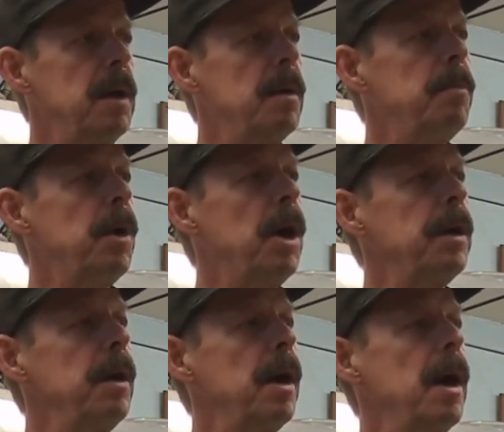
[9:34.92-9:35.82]

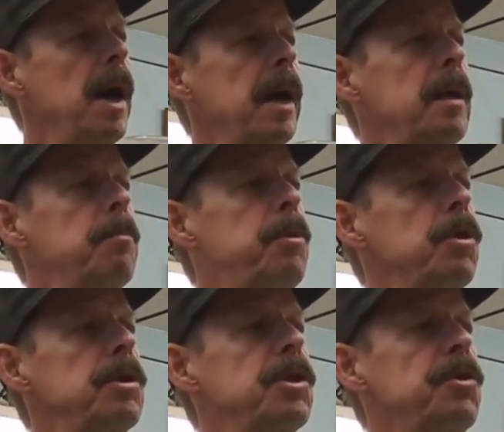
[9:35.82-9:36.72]
But I can
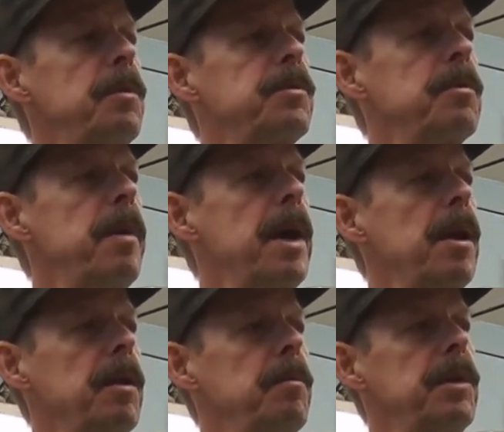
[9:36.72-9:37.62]
put strips of
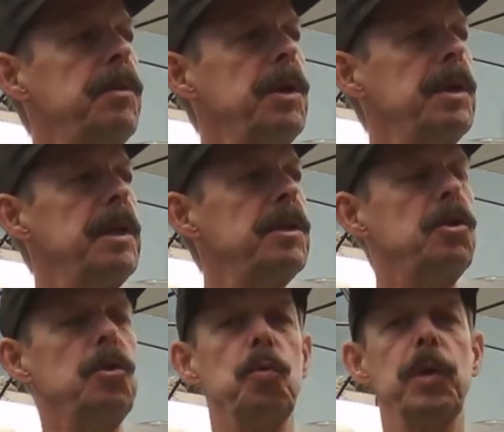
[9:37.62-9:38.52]
metal in between these
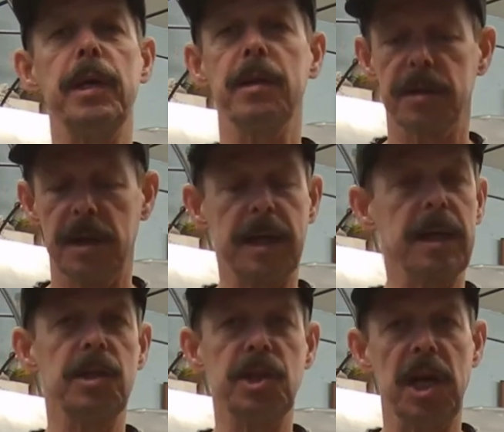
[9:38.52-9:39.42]
two wheels and I
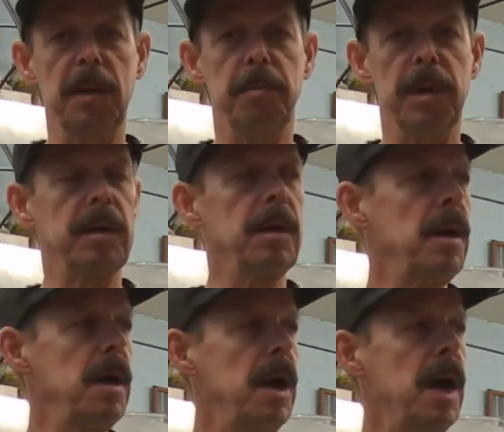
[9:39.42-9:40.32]
can shape it.
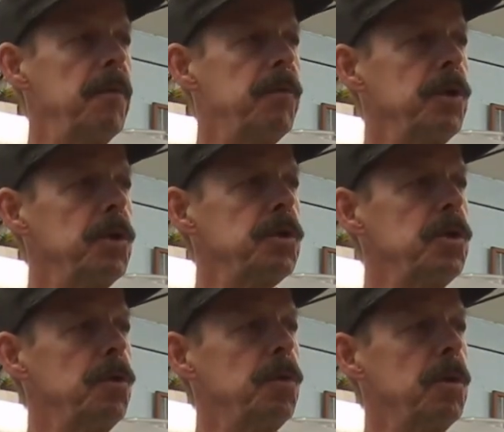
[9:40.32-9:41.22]
And for those of
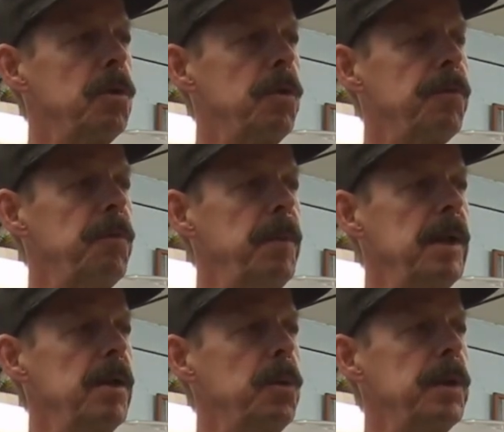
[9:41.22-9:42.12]
you who are
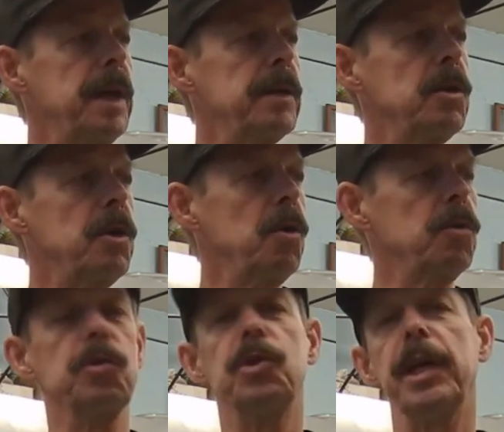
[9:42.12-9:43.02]
familiar with that, you can
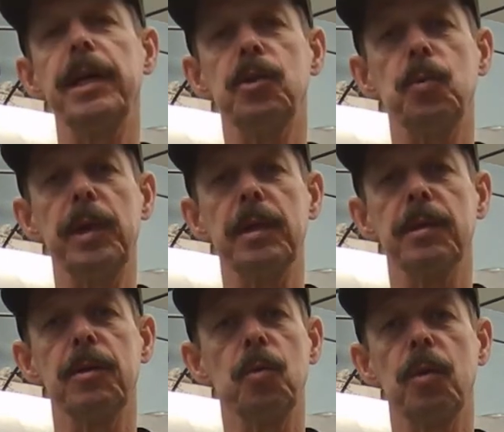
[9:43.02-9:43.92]
also change wheels
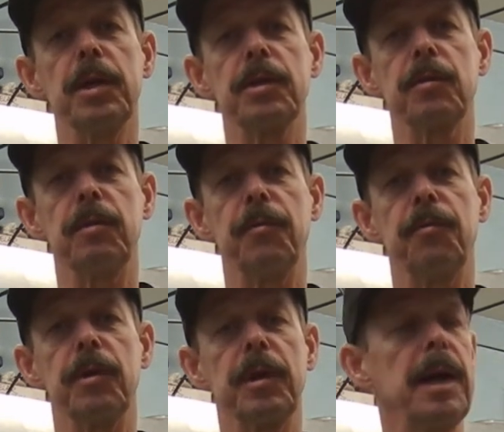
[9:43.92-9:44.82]
and do lots of
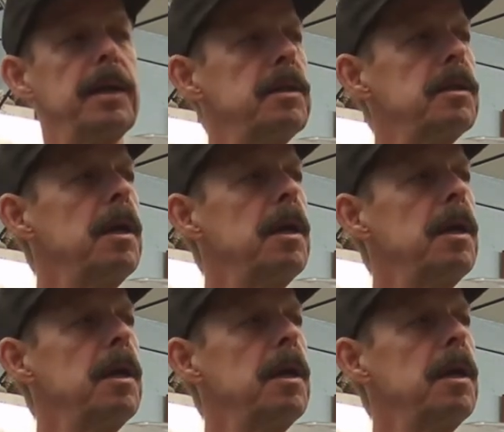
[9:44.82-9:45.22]
different kinds.